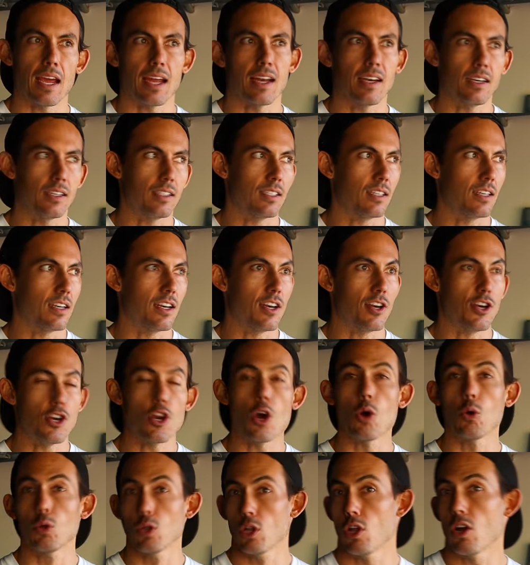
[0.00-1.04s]
and
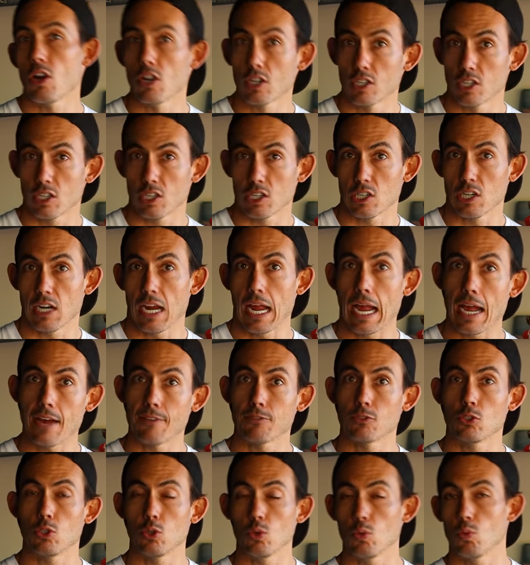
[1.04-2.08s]
no longer
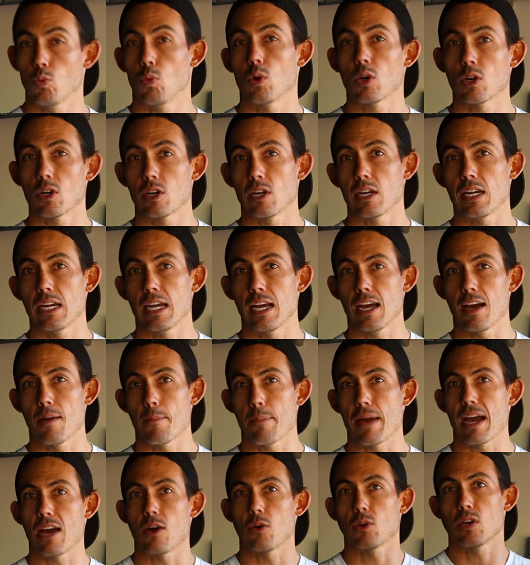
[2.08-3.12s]
have to worry
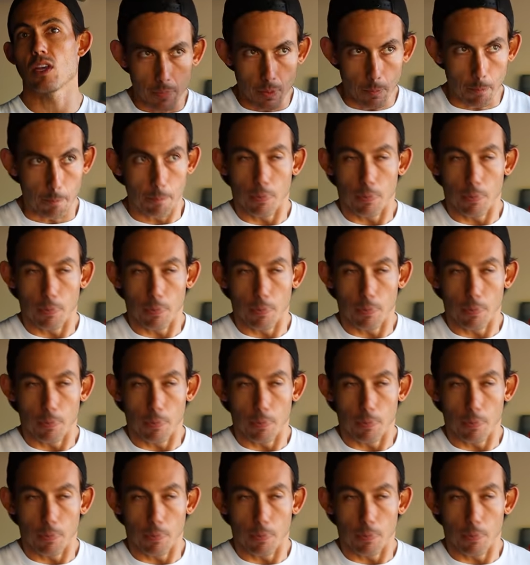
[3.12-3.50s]
about the